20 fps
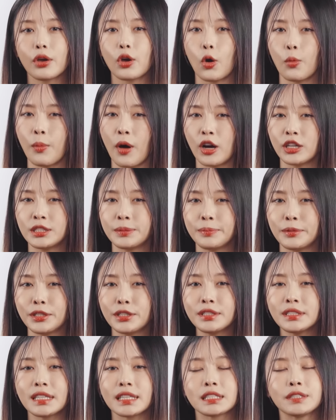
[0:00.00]
Gommage
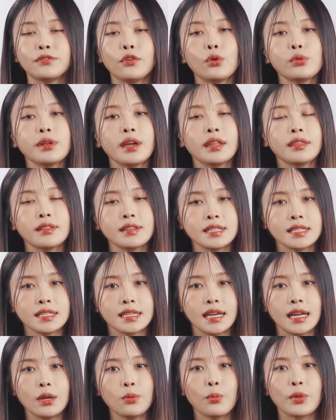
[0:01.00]
peels exfoliate the
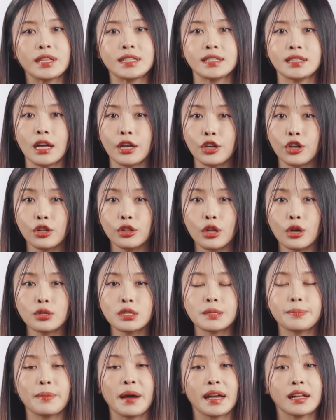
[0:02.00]
skin with
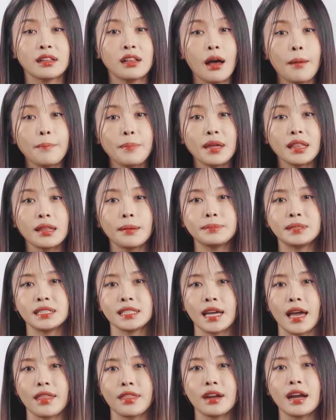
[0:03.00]
cellulose by clumping them
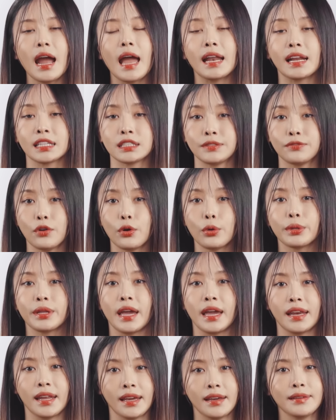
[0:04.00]
together and
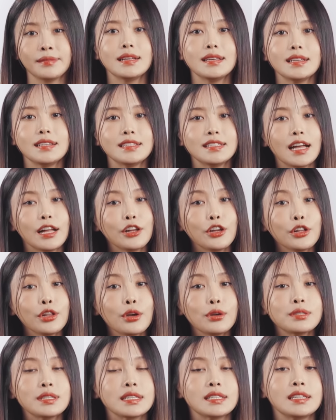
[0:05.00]
exfoliating.
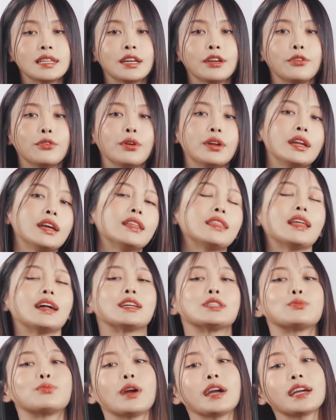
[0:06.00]
Cellulose is an ingredient that
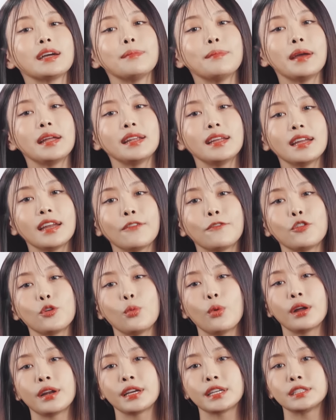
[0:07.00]
is recommended if you
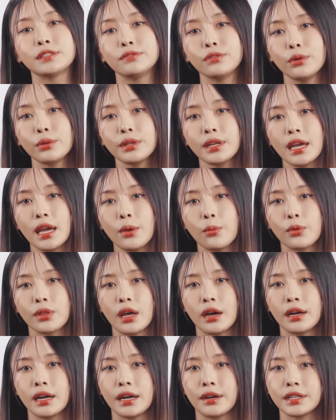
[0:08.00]
want to exfoliate
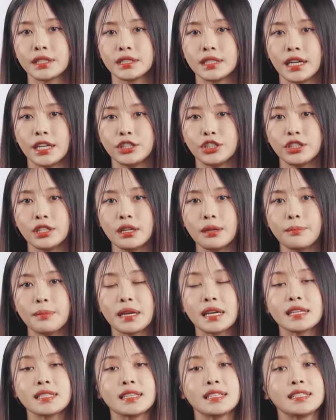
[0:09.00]
without irritation
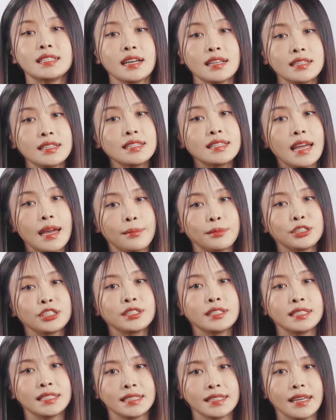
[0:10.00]
because it doesn't damage
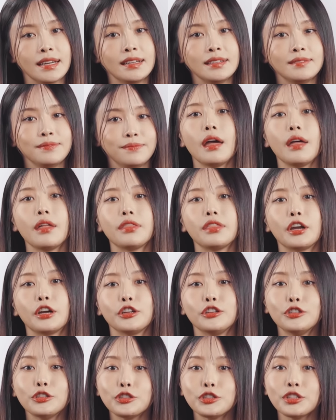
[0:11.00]
the skin. They're
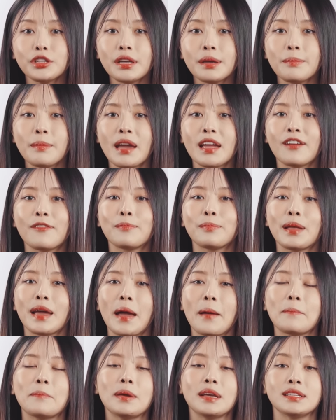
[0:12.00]
usually made of
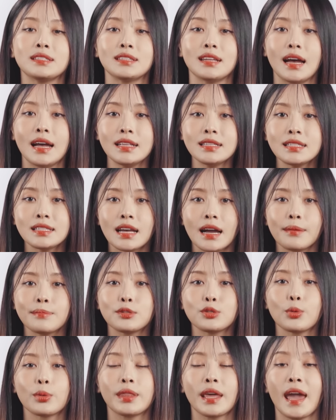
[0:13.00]
plant-based enzymes,
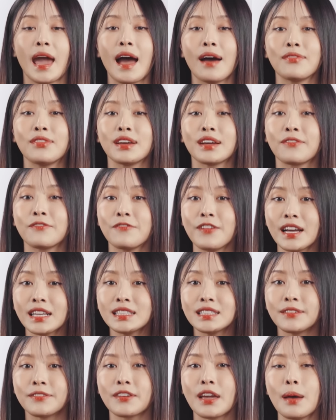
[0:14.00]
so they have the
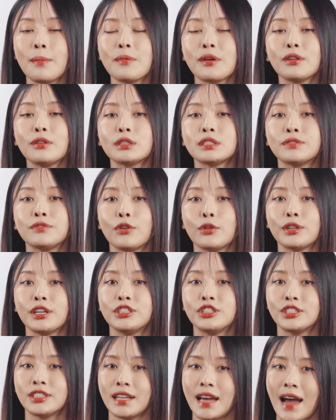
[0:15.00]
effects of chemical
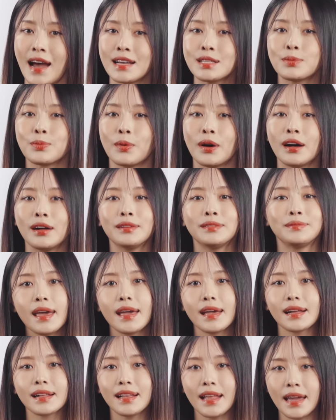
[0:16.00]
exfoliation as well.
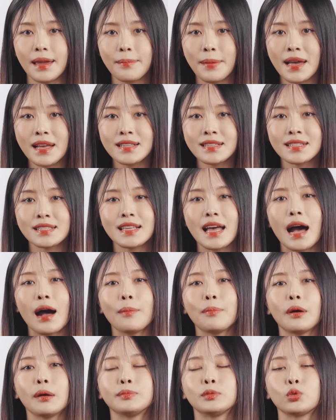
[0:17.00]
Clay masks
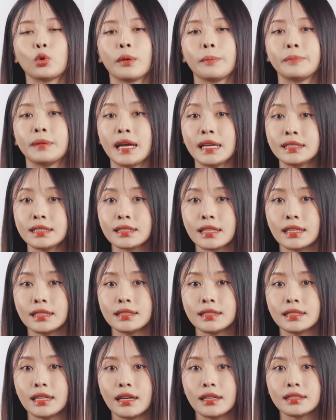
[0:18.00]
help absorb dead skin
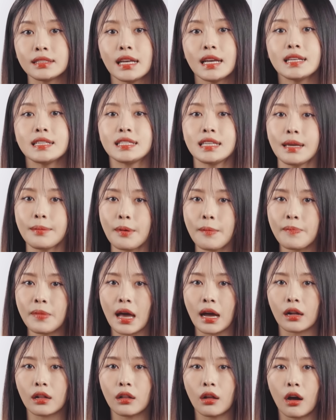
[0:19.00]
cells, sebum
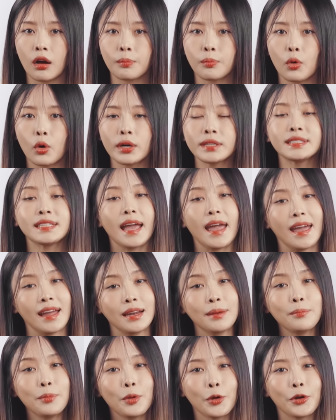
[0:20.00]
that clog pores,
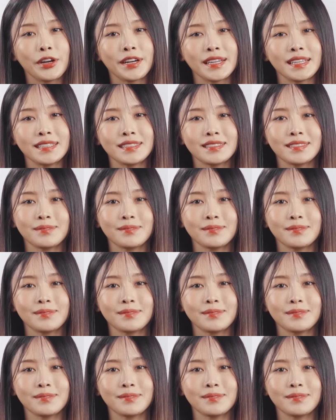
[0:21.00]
and impurities.